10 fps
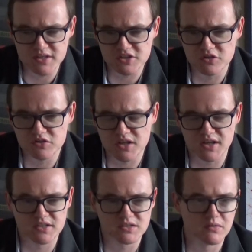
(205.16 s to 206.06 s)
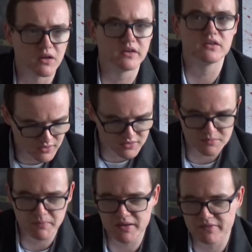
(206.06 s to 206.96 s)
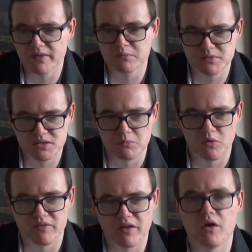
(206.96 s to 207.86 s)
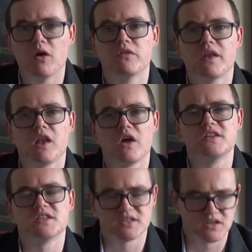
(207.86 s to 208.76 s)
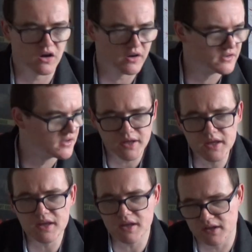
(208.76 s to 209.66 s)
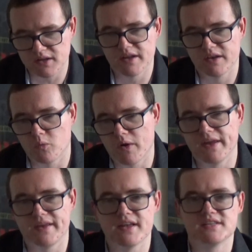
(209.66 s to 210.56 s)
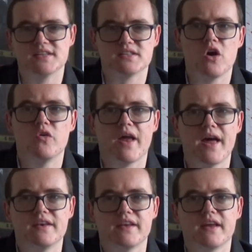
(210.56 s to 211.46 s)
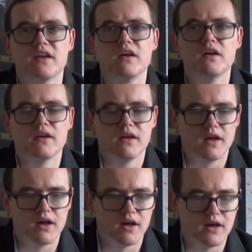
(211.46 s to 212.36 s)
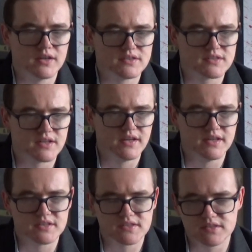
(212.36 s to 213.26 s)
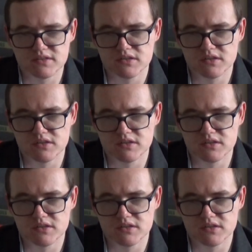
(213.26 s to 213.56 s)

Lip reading: is used as, like, to make the film somewhat on the lighter side, he, in a way, gets his own ending, as it's